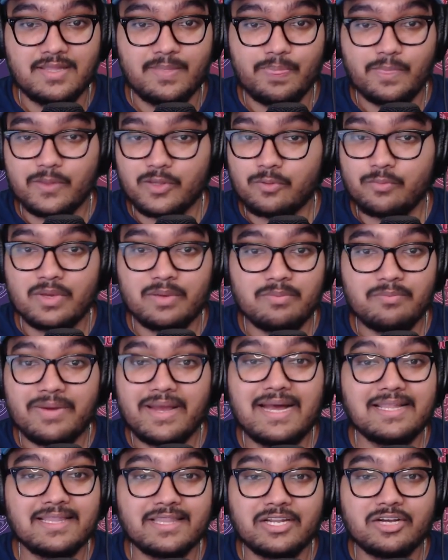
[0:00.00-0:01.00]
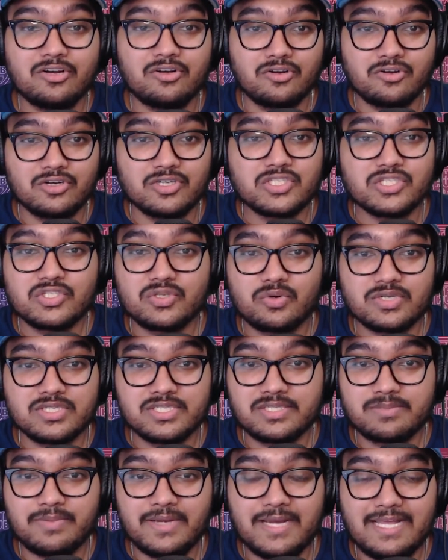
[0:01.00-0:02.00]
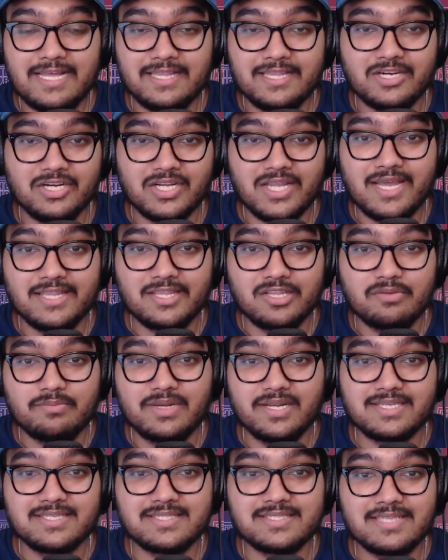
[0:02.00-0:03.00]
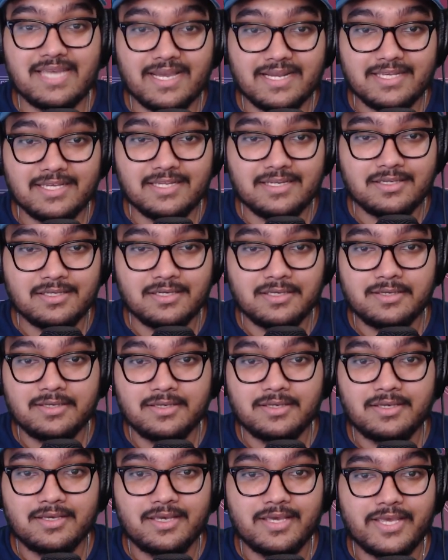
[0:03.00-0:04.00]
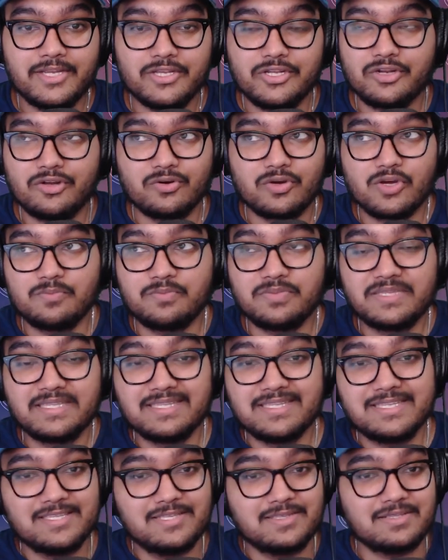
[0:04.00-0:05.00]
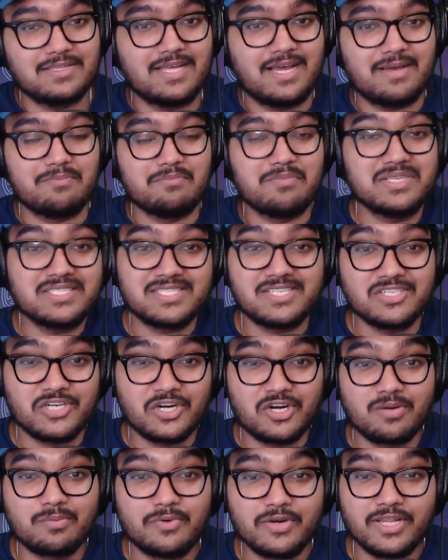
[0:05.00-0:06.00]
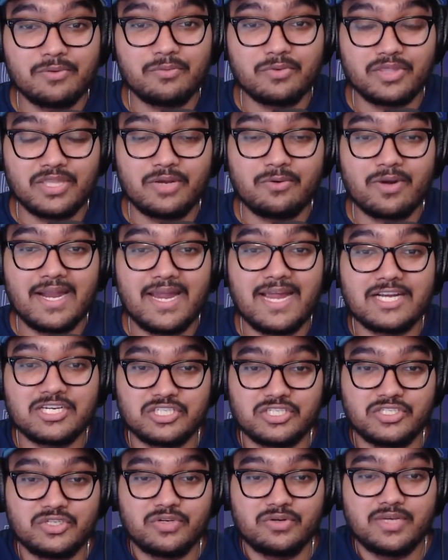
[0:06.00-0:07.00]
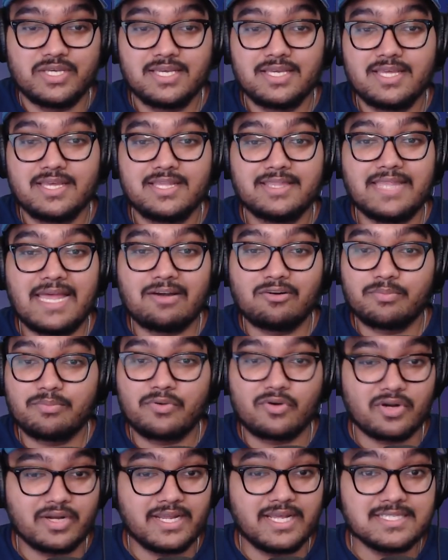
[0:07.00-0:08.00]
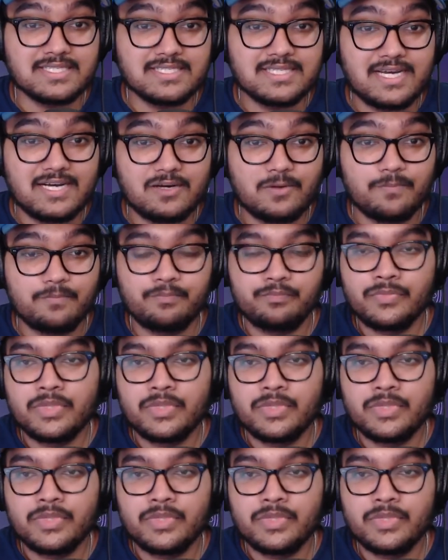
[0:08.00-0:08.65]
You know, maybe Pat Leonard or a source to Pat Leonard got a little bit excited and, you know, completely misinterpreted what they were actually doing. That report gets out.